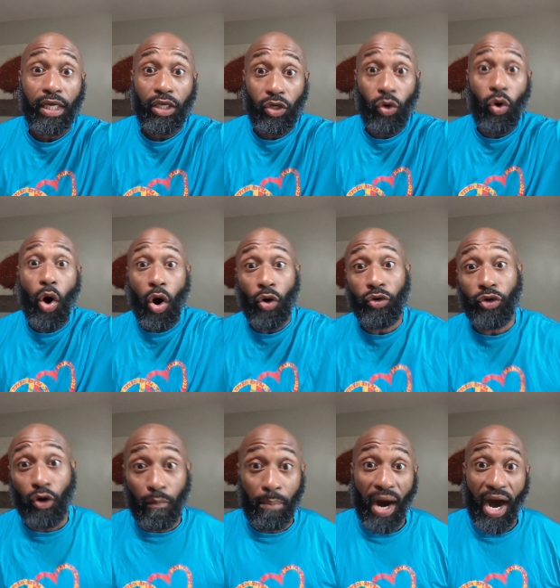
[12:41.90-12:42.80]
You owe
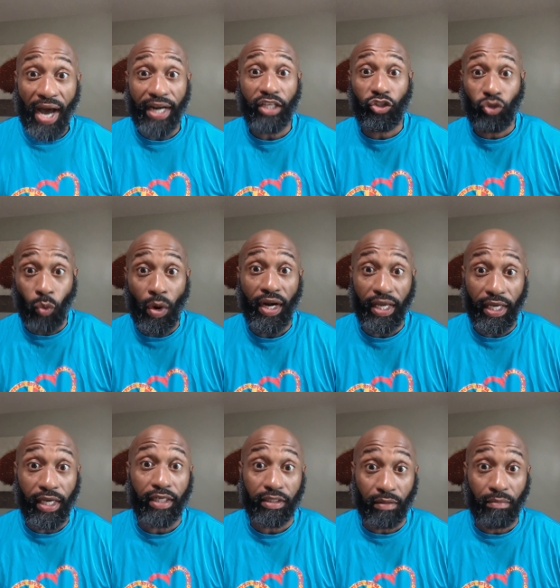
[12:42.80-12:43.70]
your body 20
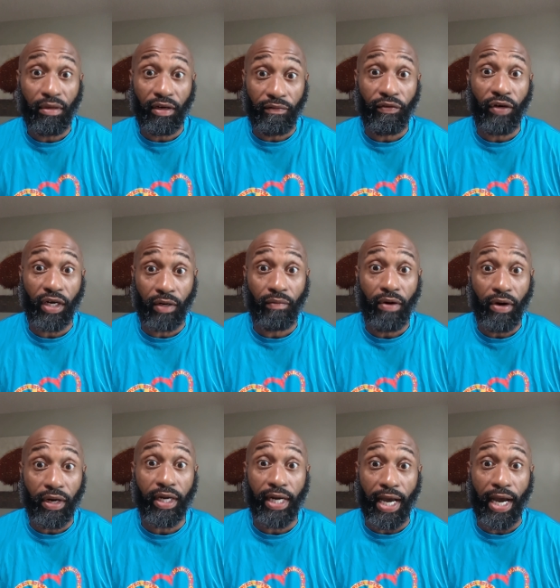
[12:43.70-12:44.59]
years of motherfucking
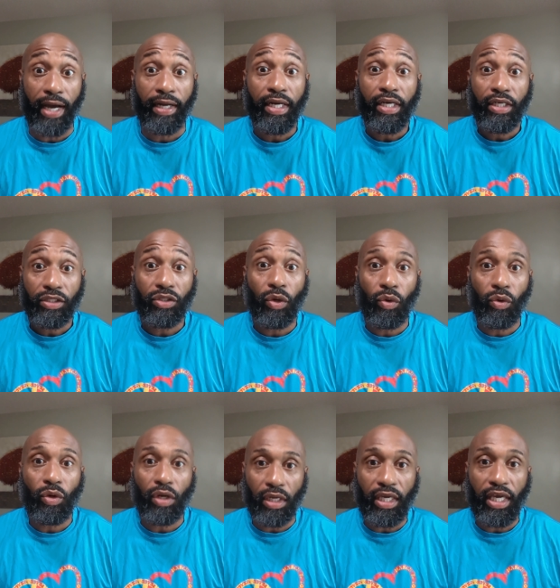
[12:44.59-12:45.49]
working out.
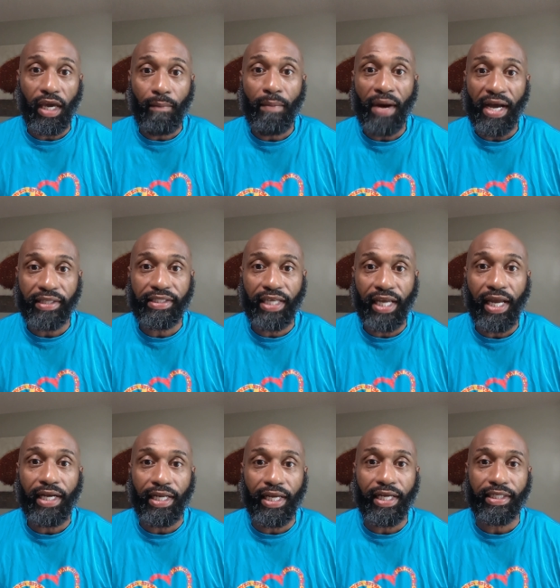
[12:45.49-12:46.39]
So get by
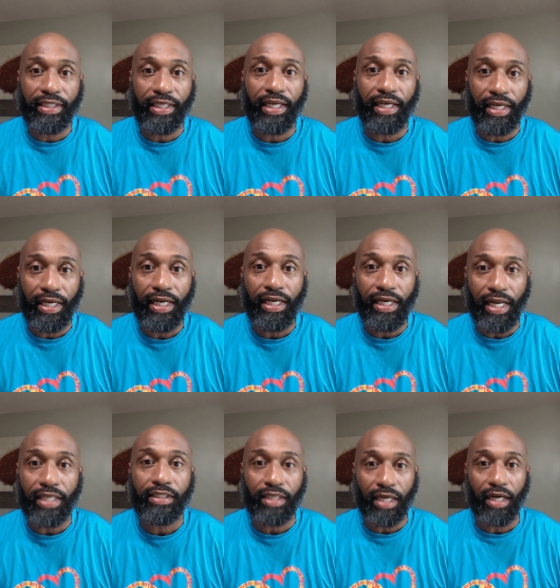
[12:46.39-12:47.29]
10 years in and then
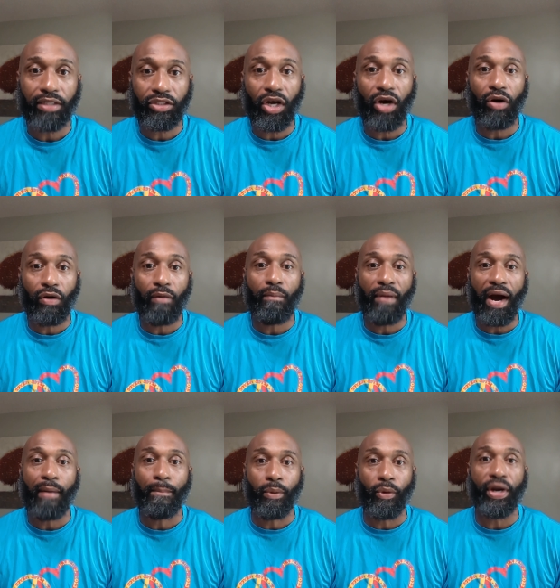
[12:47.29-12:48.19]
let's talk, talk
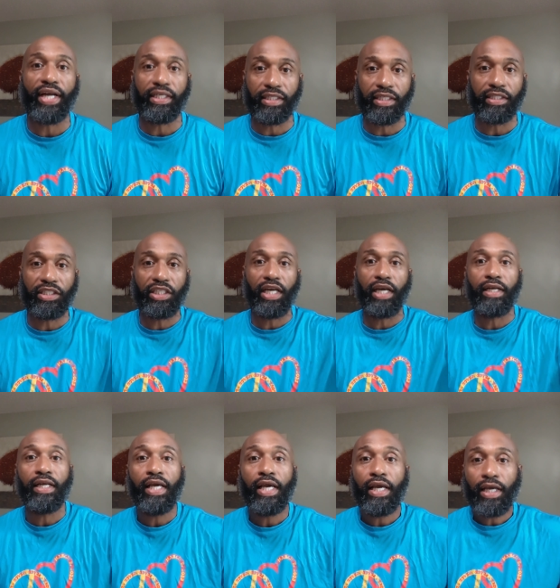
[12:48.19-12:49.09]
about breaks and
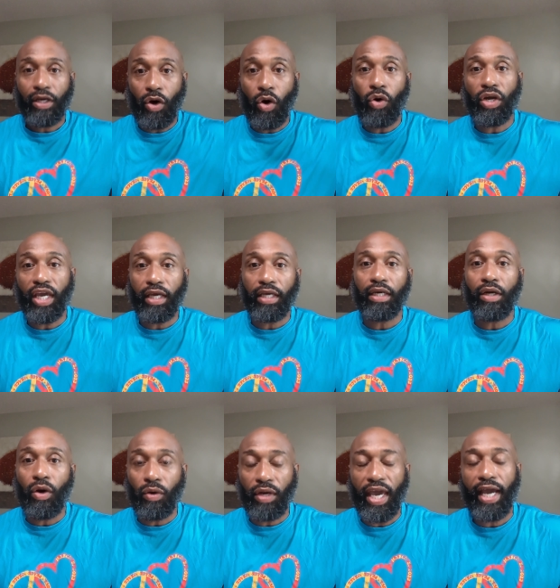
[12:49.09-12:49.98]
shit. Go get
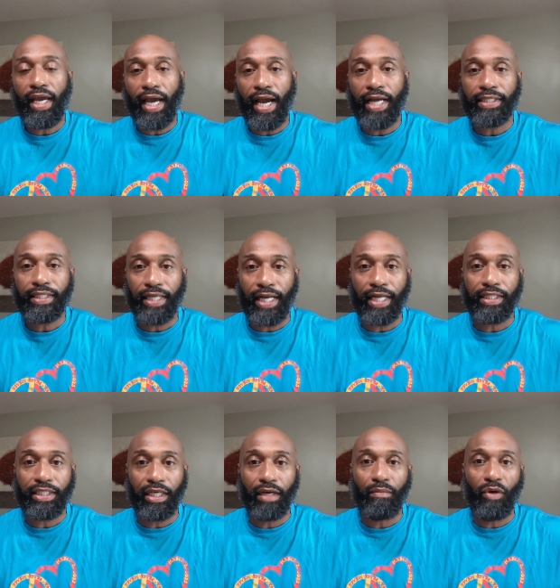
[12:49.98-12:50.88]
go kill your ass in that
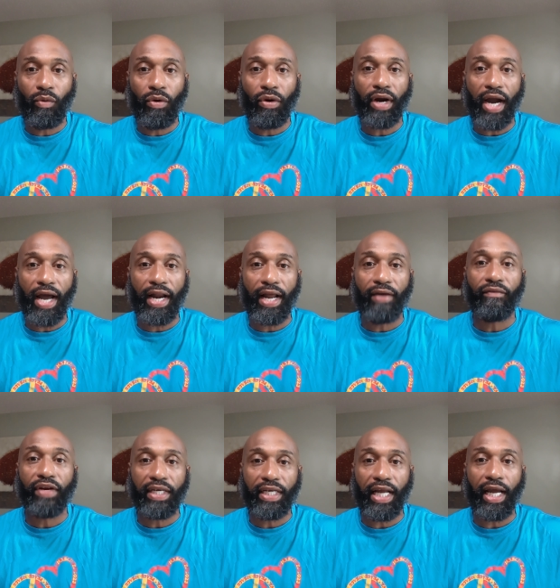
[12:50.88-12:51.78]
gym and work out
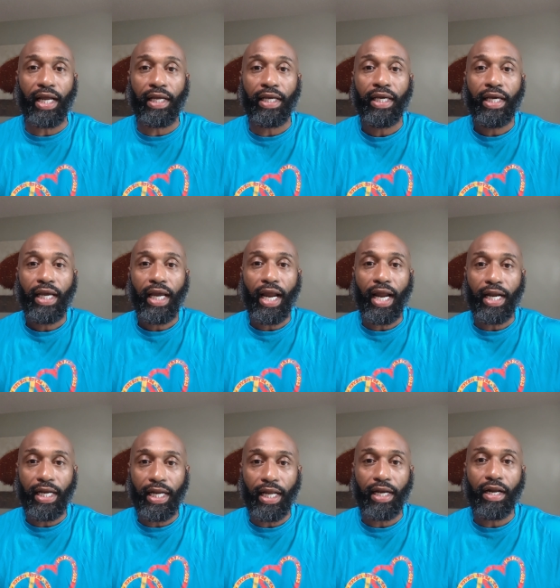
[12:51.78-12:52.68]
every day
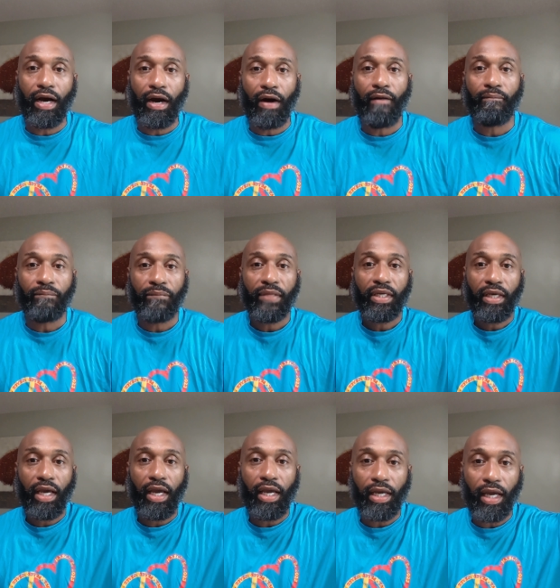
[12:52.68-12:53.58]
and then um
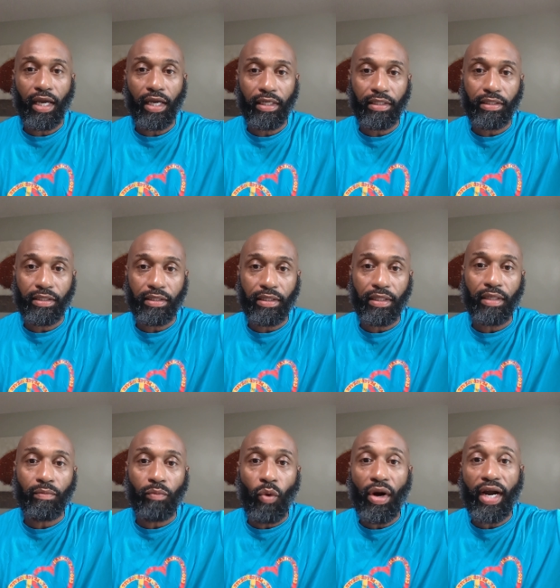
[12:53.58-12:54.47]
and,
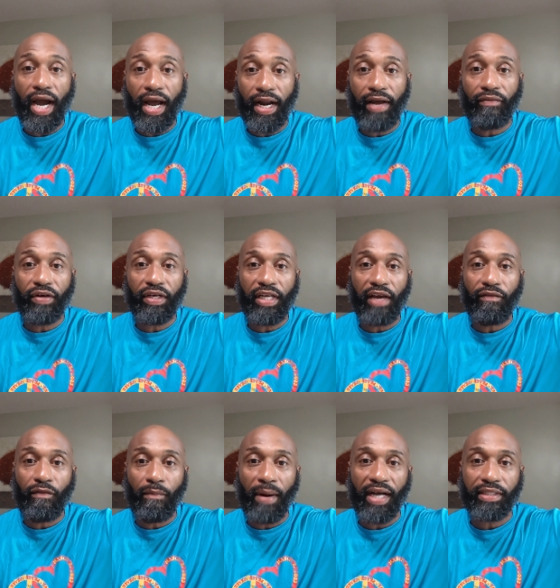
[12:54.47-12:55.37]
and work out every day
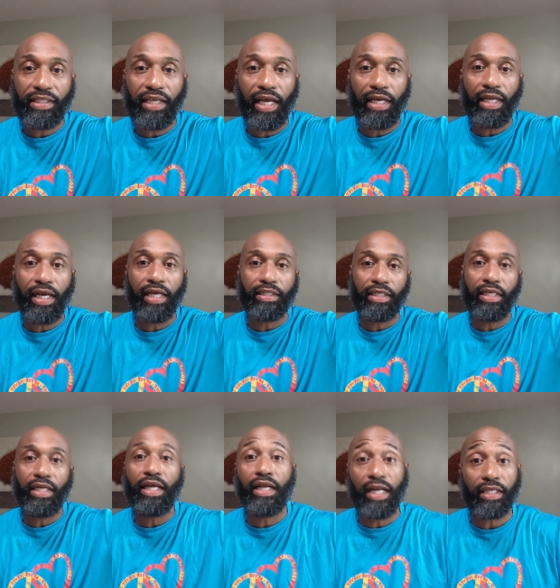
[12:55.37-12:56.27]
for about 10 years
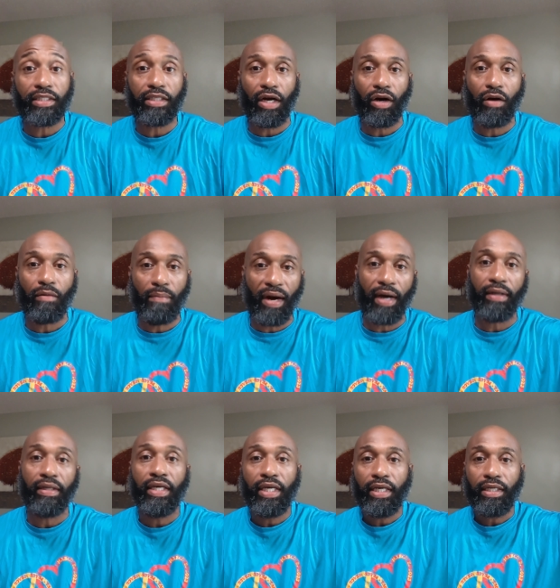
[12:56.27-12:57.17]
and then let's talk about